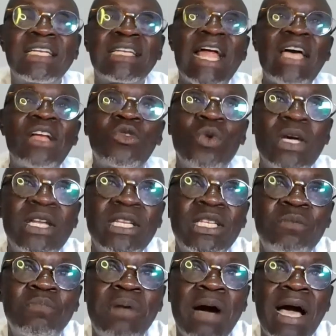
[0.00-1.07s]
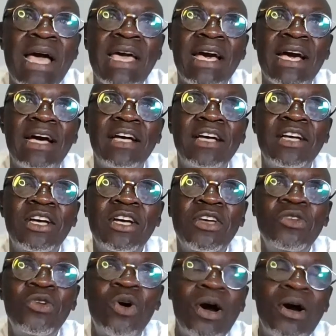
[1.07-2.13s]
try to inspire,
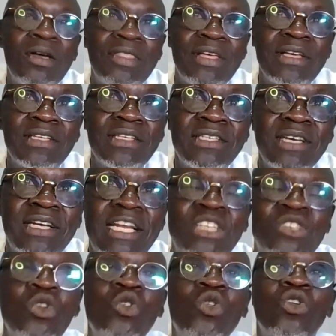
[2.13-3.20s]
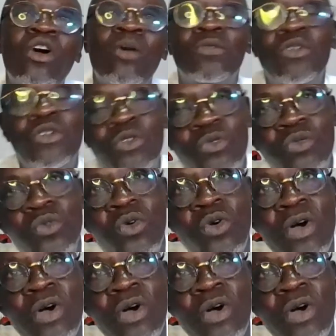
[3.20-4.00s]
others. They should look up to you.